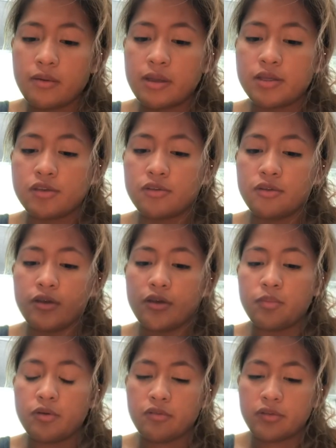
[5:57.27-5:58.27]
Studio
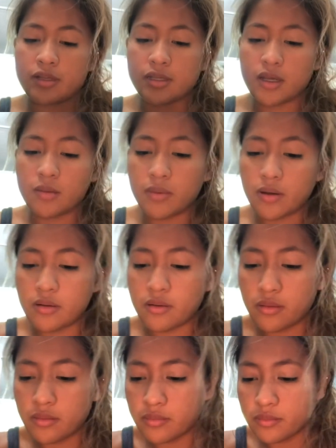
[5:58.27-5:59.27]
Perfect Setting
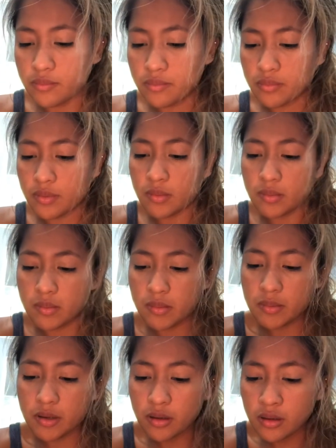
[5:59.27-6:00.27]
Powder, blah blah blah
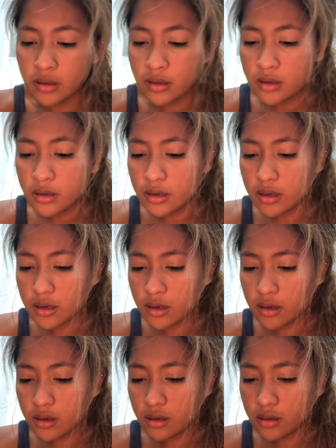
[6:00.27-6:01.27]
blah,
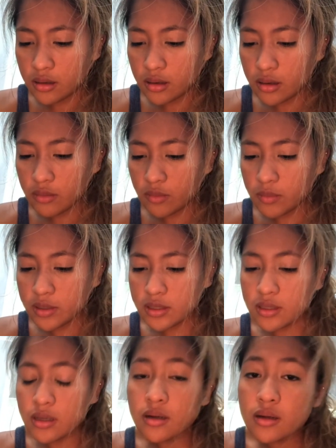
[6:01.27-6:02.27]
and I will be
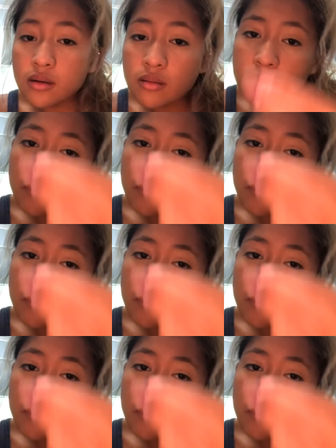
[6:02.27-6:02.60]
setting